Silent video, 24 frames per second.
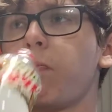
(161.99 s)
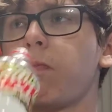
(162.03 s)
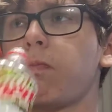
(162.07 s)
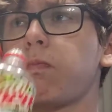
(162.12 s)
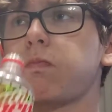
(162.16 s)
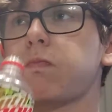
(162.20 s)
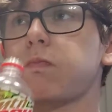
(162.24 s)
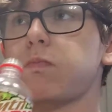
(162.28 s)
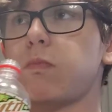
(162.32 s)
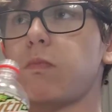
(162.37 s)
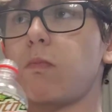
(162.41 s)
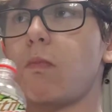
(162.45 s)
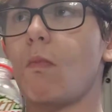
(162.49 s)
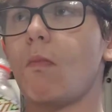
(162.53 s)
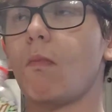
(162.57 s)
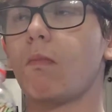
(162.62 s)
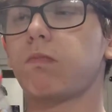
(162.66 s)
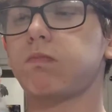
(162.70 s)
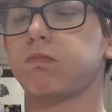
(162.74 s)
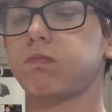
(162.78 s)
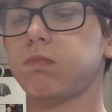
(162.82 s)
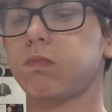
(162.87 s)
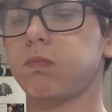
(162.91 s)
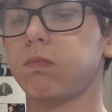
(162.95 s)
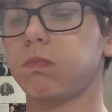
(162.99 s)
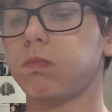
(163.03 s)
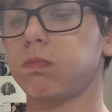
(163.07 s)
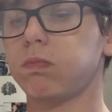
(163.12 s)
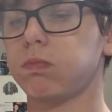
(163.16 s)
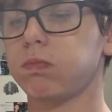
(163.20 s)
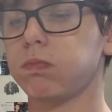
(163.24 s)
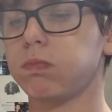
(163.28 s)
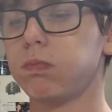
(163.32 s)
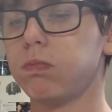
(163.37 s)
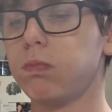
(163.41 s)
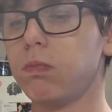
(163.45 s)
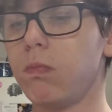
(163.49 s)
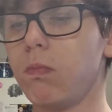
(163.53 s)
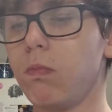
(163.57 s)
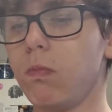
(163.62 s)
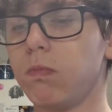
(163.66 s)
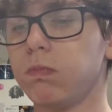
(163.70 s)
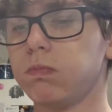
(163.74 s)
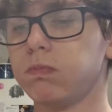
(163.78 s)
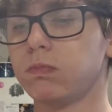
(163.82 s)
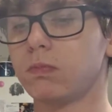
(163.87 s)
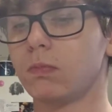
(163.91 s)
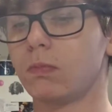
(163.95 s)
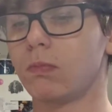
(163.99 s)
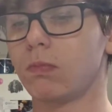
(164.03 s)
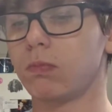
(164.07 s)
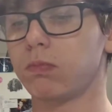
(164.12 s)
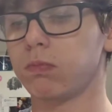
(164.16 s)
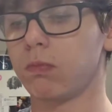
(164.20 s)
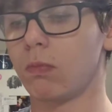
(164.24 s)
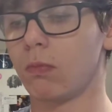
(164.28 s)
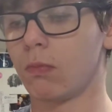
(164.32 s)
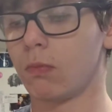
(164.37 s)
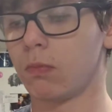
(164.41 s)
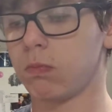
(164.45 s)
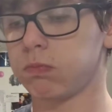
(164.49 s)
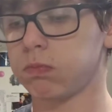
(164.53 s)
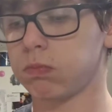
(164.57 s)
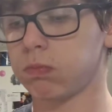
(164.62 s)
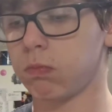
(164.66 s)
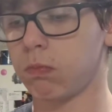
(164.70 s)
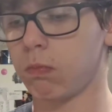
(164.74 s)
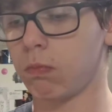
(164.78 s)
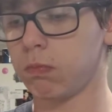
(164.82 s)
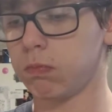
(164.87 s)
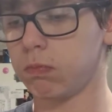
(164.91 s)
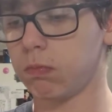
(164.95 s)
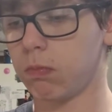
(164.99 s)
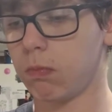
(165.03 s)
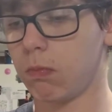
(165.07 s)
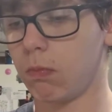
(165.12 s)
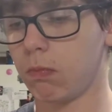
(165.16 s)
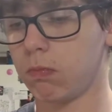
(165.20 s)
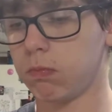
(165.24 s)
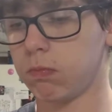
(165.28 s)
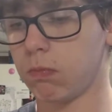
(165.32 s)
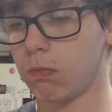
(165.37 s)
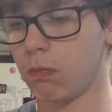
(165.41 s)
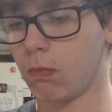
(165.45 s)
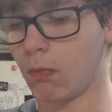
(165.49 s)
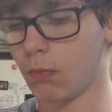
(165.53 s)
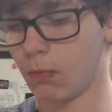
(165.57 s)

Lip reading: (silence)